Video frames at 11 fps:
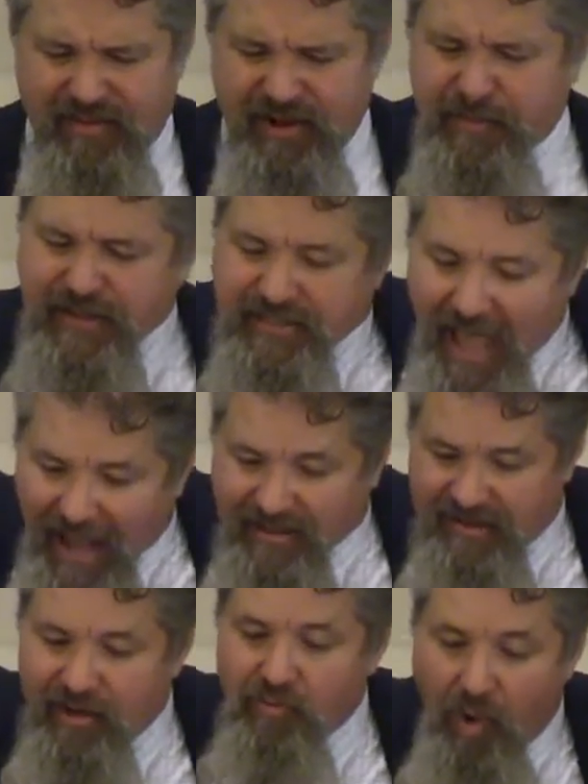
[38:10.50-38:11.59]
There's a
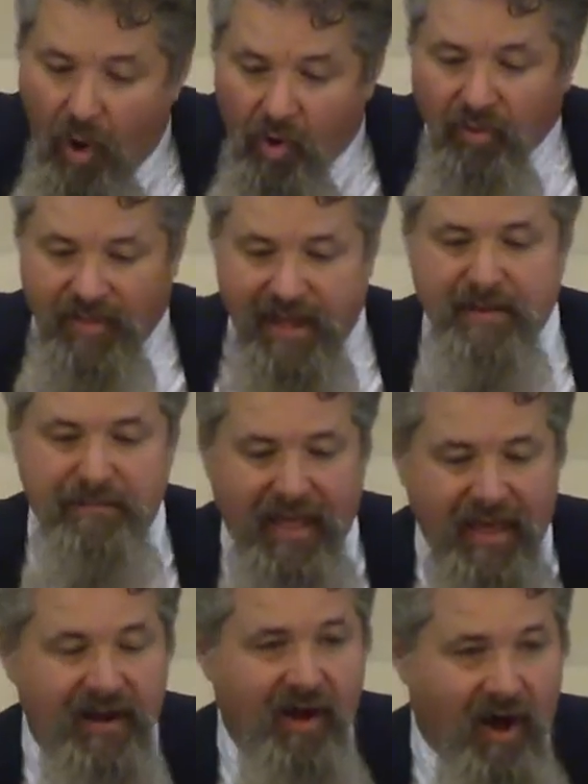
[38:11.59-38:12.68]
protecting role that
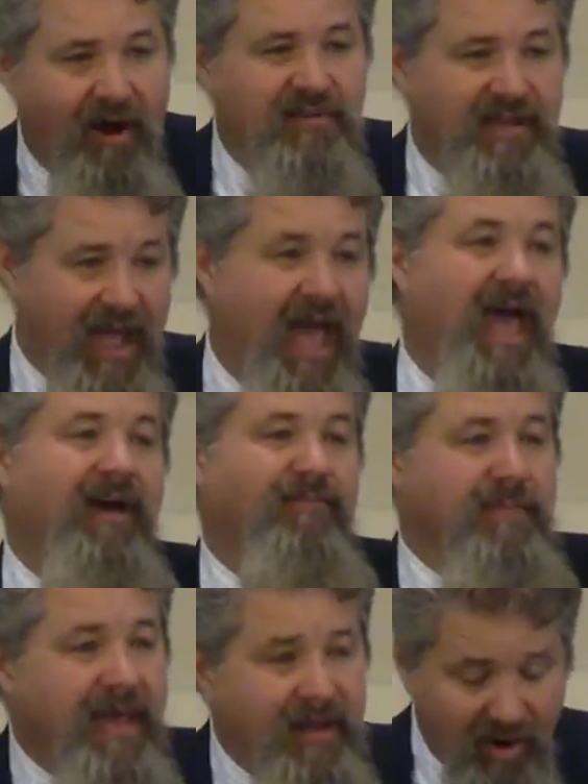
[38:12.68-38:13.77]
men are to
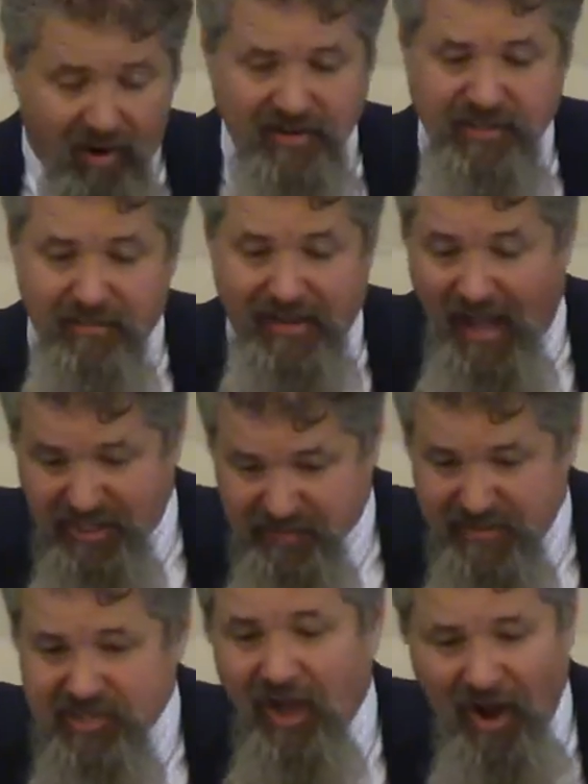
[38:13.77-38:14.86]
have. Men are to be,
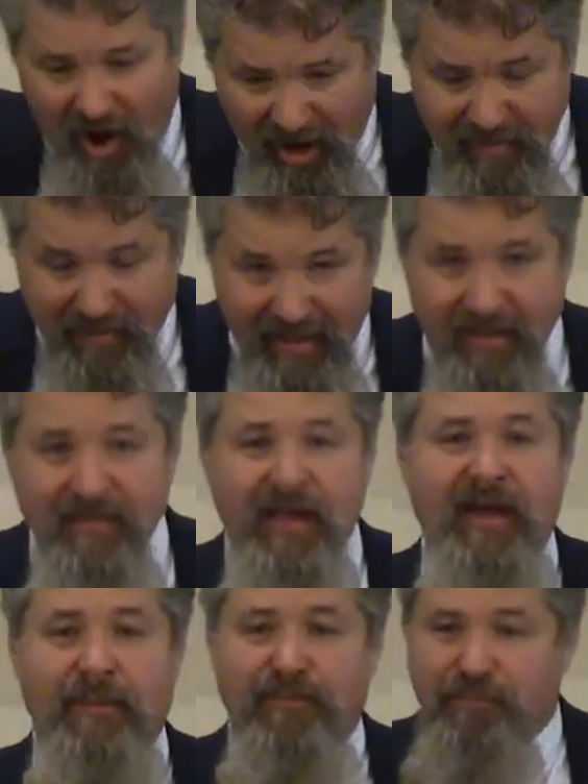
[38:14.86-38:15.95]
husbands are to be
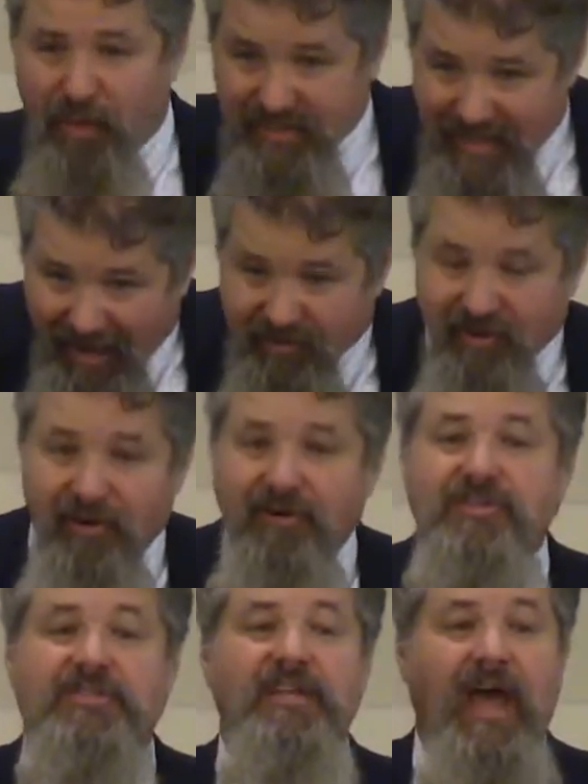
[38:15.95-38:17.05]

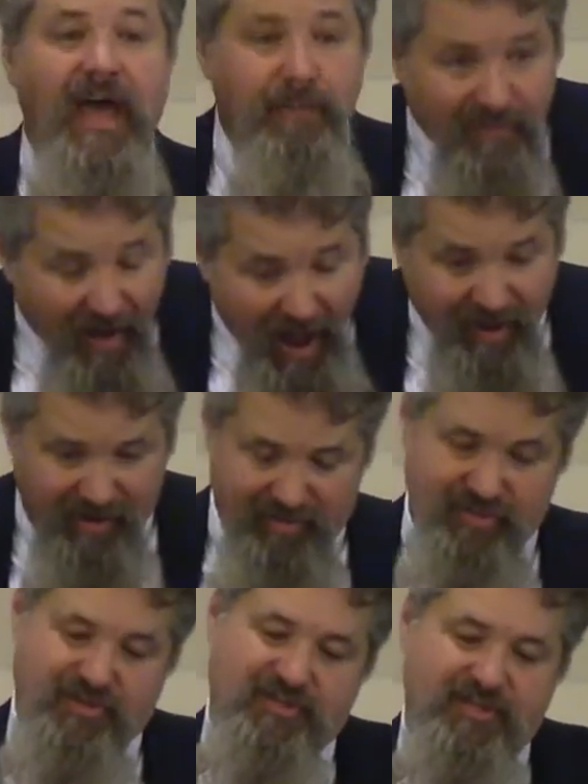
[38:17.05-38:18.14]
protectors and
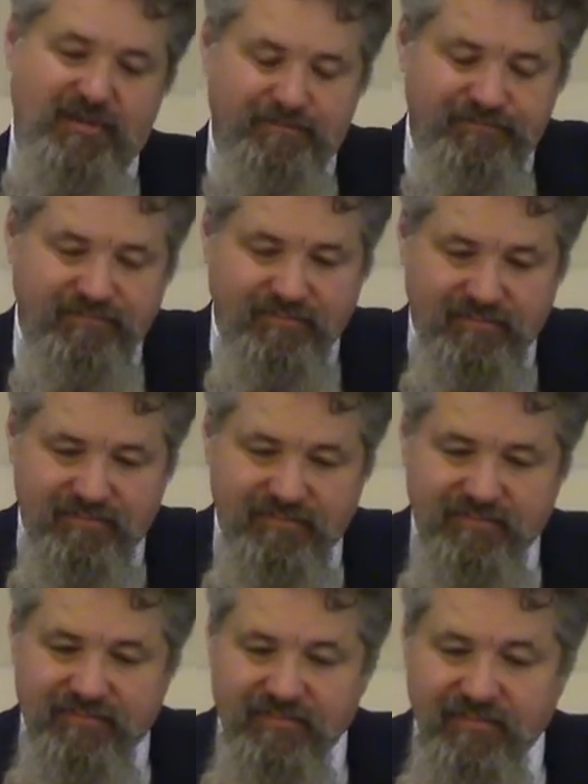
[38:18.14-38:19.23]
providers.
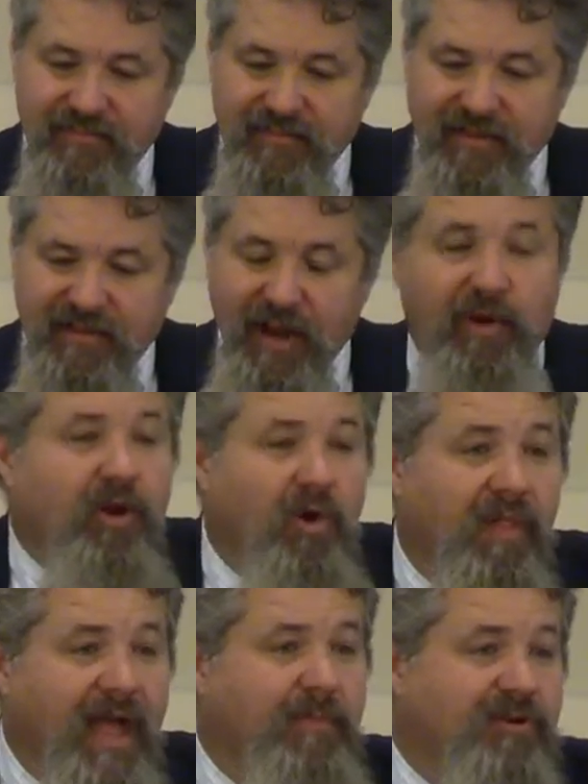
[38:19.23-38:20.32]
Now, we're co
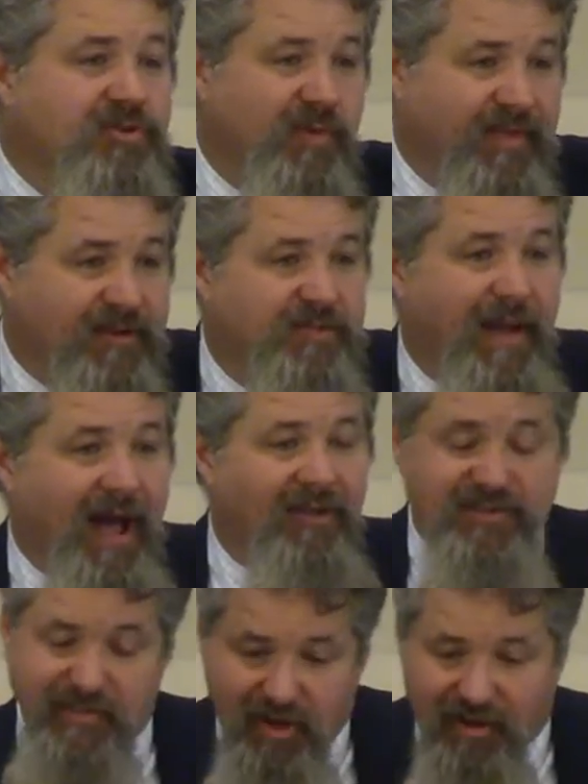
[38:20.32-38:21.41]
laborers with our
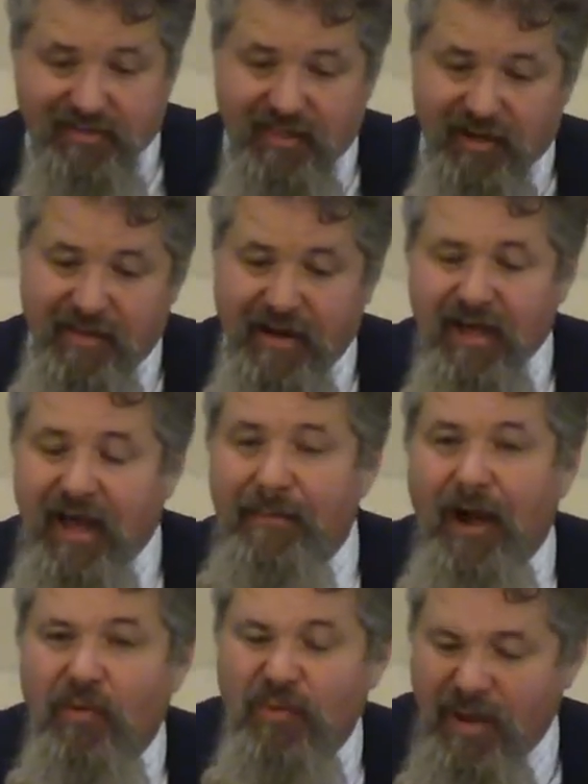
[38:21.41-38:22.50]
spouse, and we talked a little bit
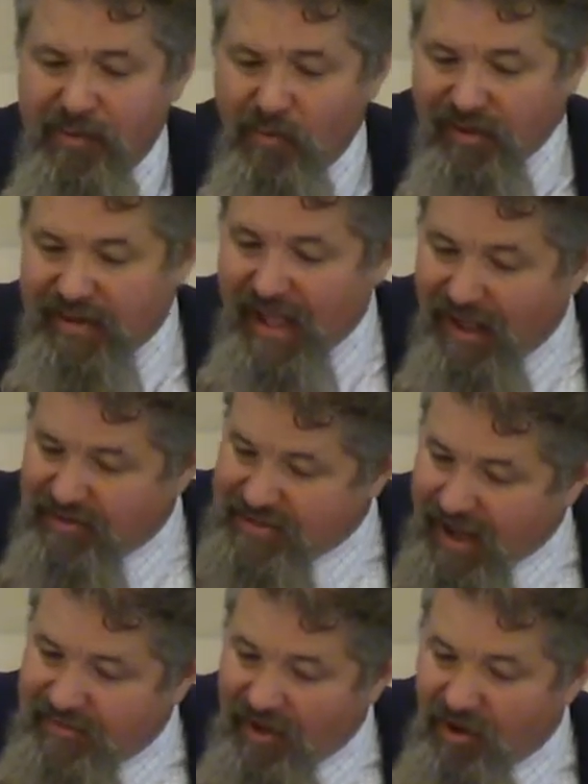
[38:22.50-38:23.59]
about women working
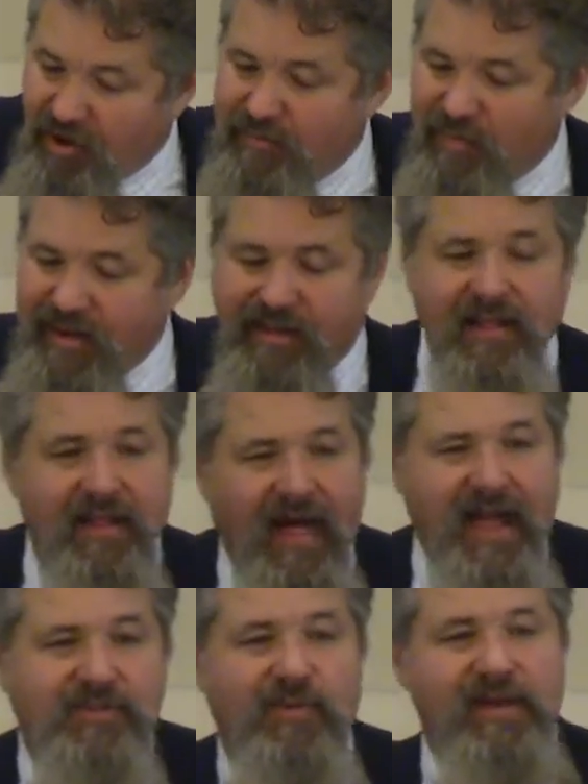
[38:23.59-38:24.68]
outside the home week,
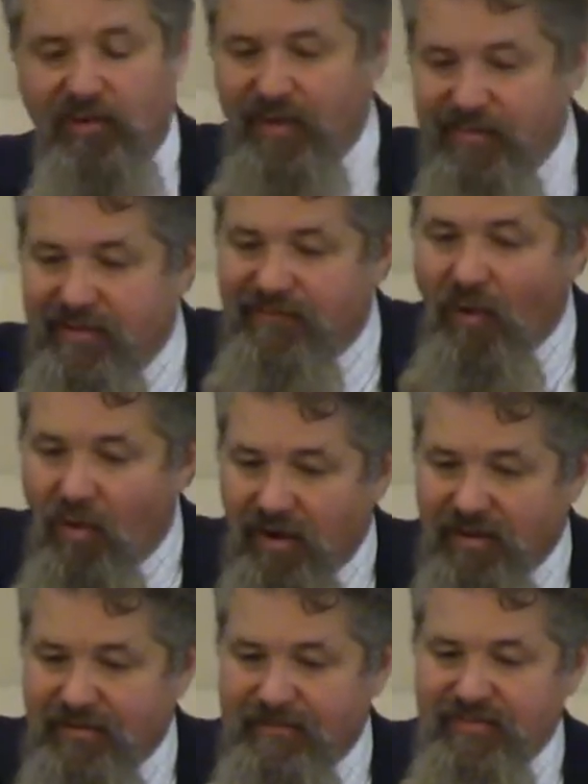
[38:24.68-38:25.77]
last week or week before.